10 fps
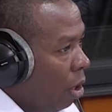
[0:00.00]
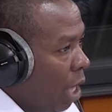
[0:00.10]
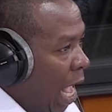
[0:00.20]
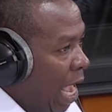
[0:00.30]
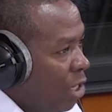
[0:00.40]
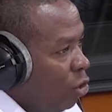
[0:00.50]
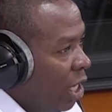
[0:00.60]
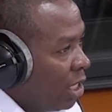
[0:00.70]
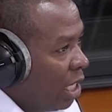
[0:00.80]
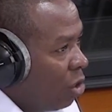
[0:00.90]
are
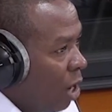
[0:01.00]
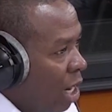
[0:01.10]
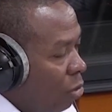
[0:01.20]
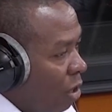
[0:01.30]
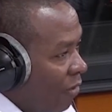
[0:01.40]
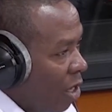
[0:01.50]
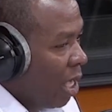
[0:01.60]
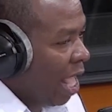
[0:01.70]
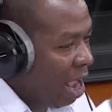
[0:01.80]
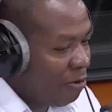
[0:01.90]
educated or can do whatever.
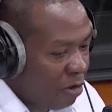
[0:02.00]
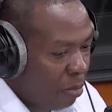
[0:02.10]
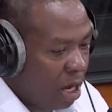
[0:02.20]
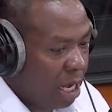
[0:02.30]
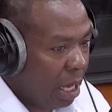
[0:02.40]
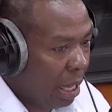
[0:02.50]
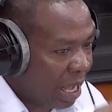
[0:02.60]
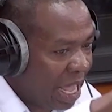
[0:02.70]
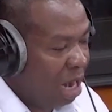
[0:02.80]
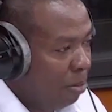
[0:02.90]
Everybody
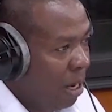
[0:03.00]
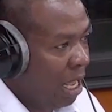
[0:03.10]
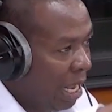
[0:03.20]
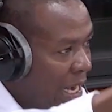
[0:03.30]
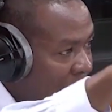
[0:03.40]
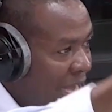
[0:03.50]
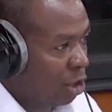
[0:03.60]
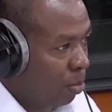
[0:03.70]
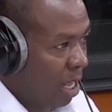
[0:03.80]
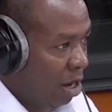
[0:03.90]
can play and
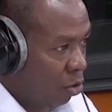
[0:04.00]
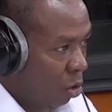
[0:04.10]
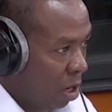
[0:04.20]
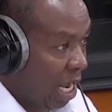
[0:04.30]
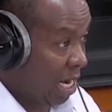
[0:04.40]
does play a role.